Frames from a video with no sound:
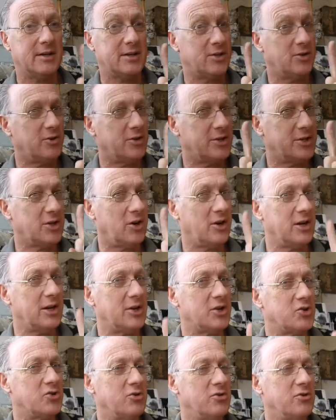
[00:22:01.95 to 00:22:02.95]
It's not
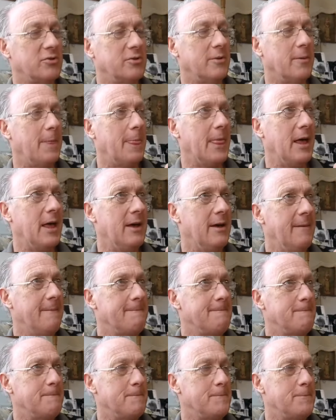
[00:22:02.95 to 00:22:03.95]
entirely true.
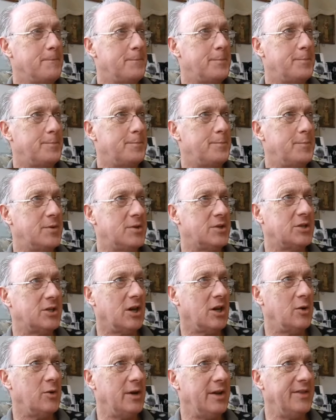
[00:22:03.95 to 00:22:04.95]

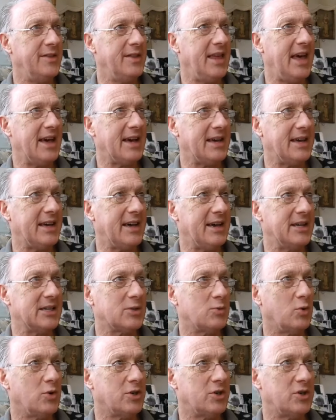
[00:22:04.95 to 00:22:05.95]
So in that
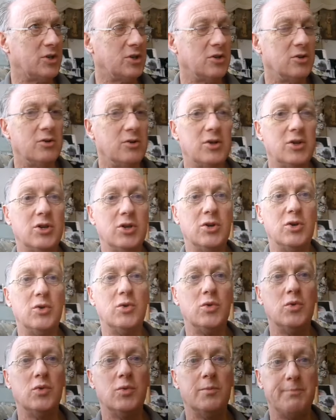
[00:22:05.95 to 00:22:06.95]
case, what do? You
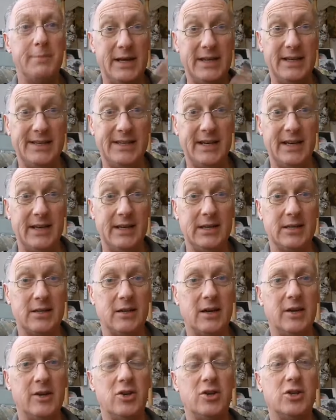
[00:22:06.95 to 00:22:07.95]
meditate
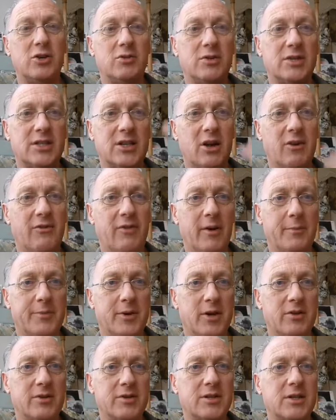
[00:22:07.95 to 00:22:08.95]
and you do
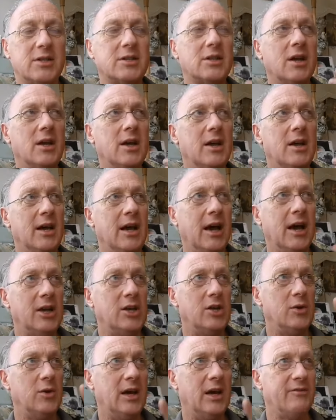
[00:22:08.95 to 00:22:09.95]
self-hypnosis
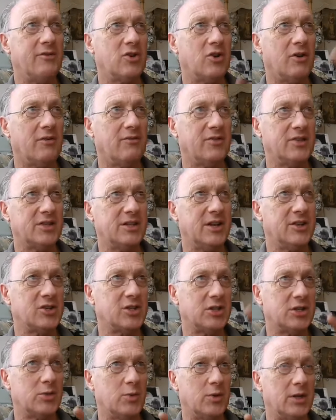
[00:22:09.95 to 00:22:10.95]
and you have
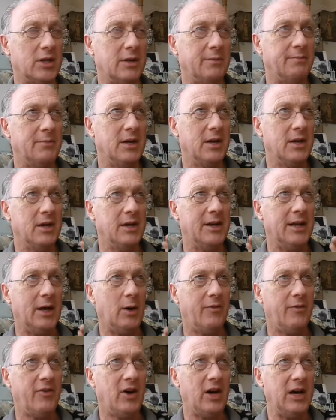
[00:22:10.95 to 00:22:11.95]
conversations with them.
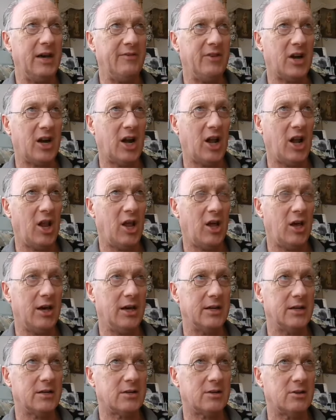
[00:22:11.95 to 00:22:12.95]
Now, if I have a
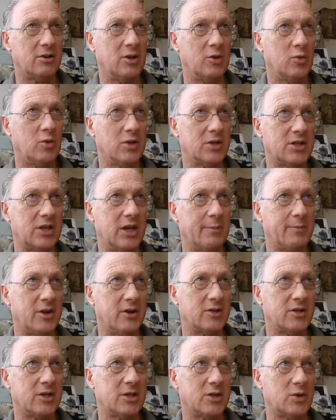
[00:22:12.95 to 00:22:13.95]
client who wants
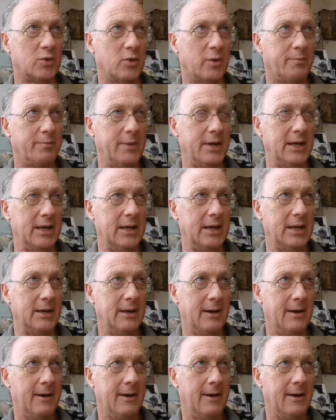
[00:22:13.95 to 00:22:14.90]
hypnosis with me,